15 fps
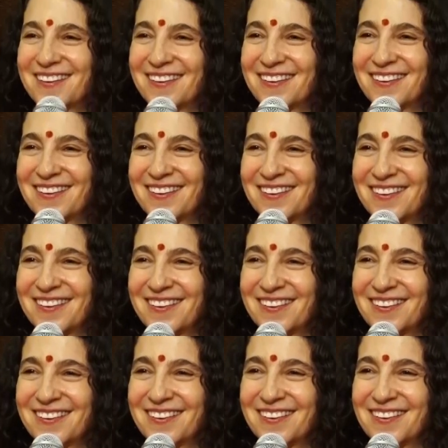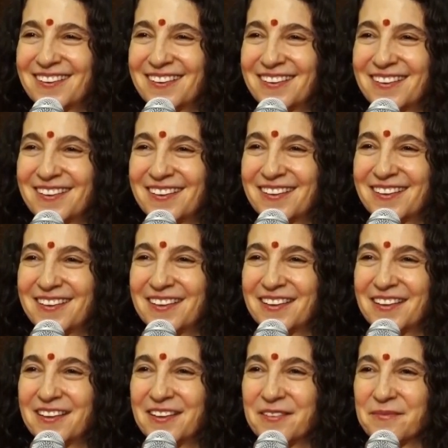
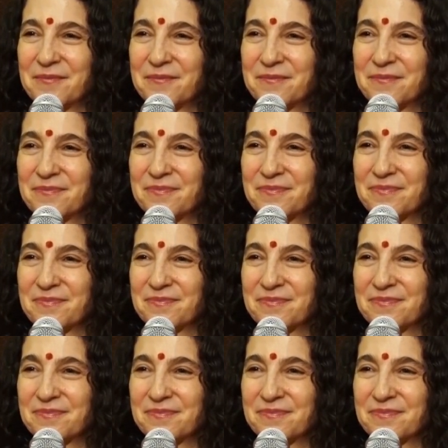No one is speaking in this clip.